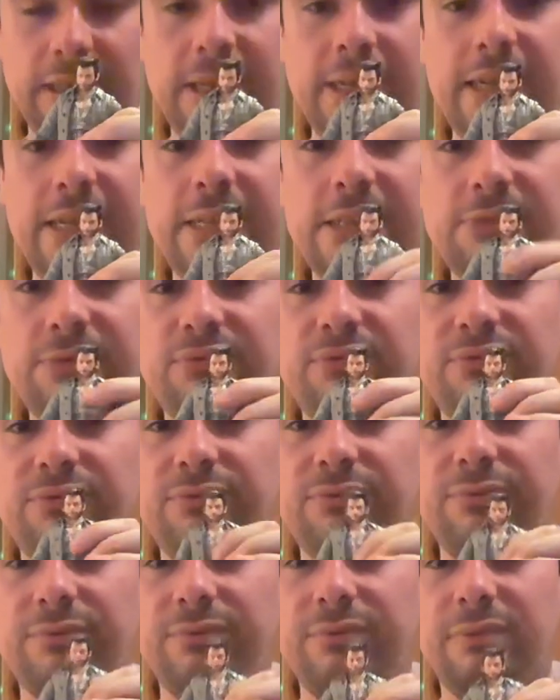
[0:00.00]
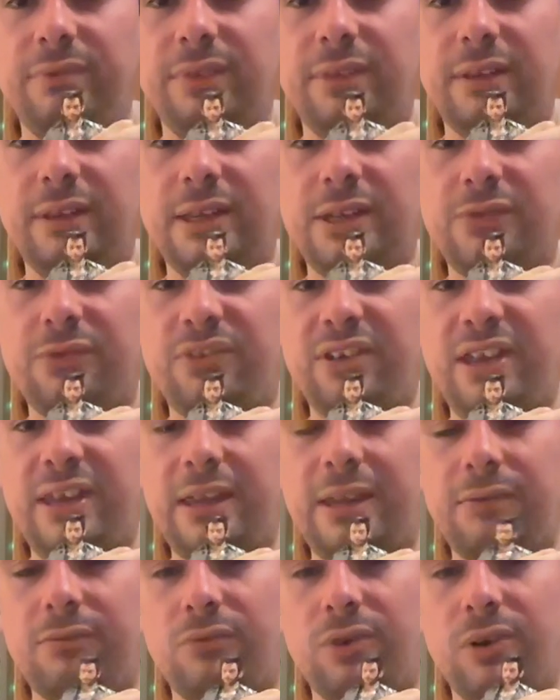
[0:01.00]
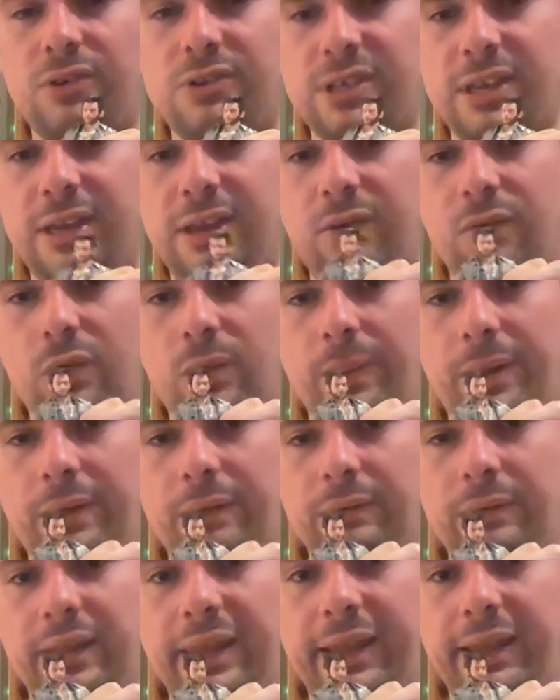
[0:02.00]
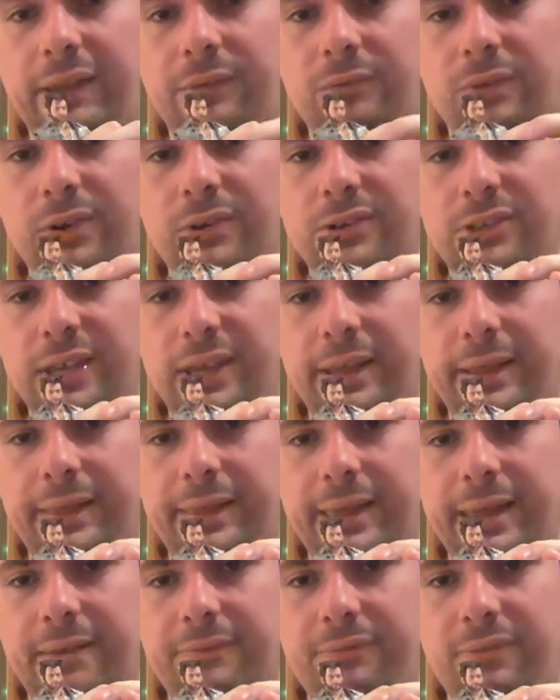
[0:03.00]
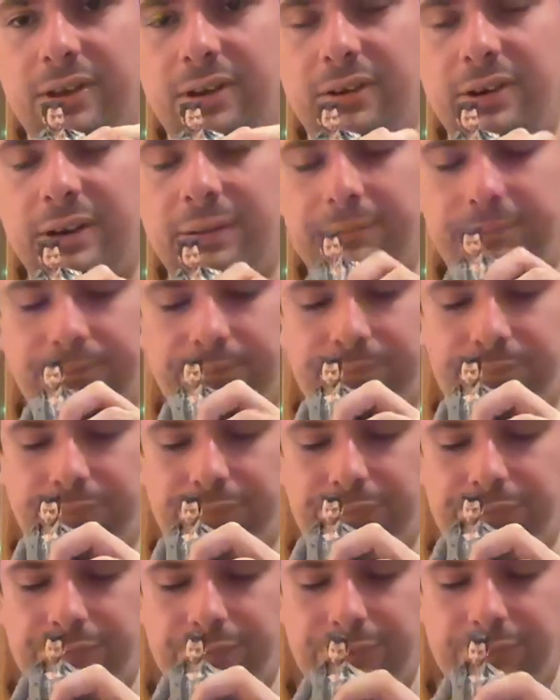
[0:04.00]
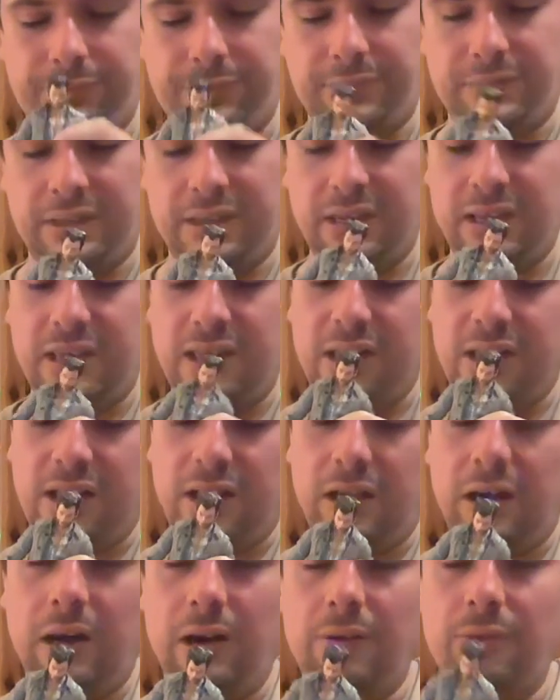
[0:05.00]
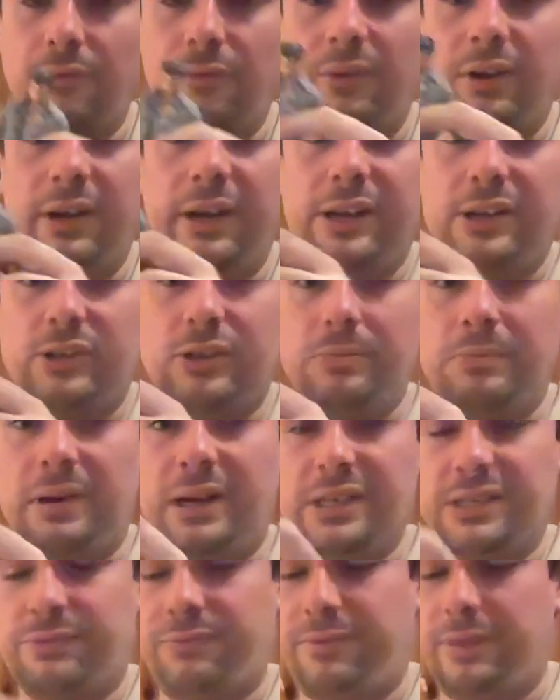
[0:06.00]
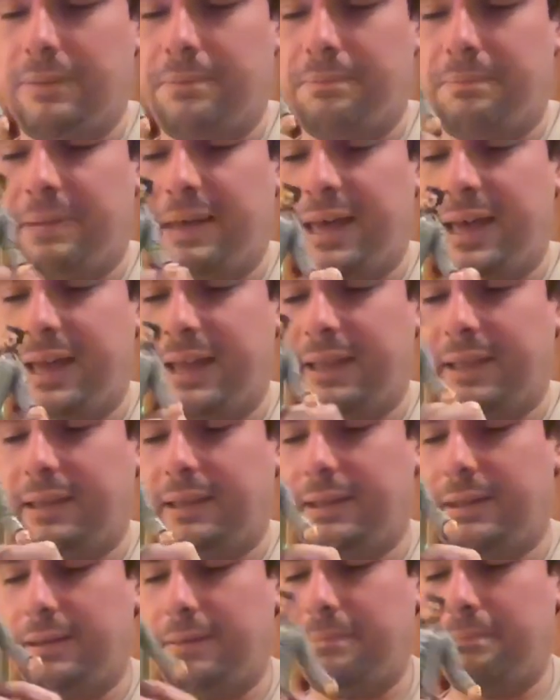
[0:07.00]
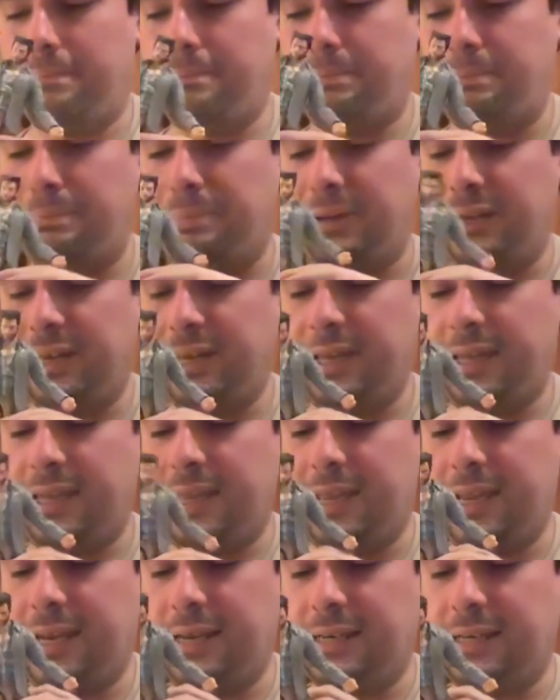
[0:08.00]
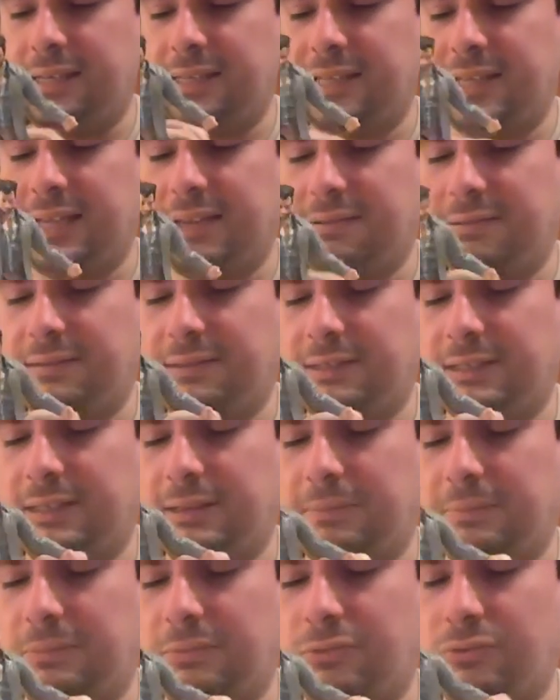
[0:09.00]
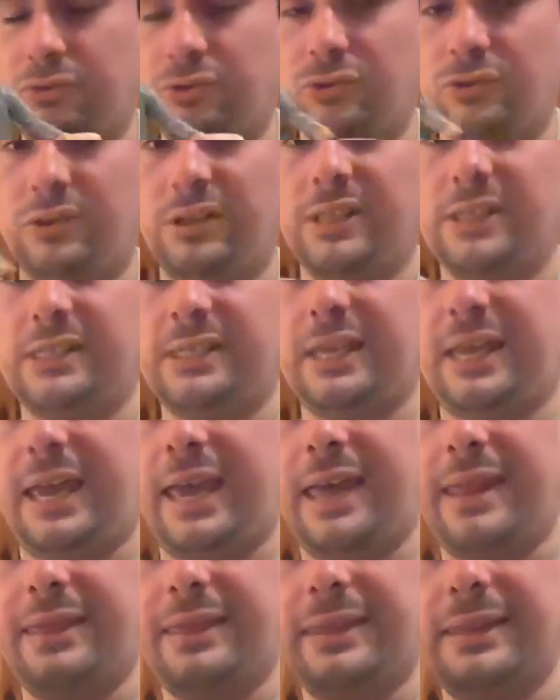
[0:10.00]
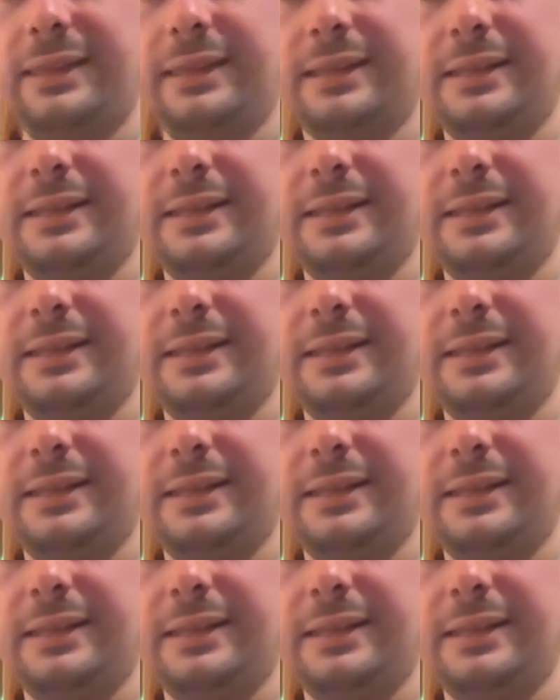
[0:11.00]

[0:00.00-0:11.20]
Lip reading: His feet can rotate all the way out, leg can rotate that far out. Can't really do much for the back, but he does have double joints at the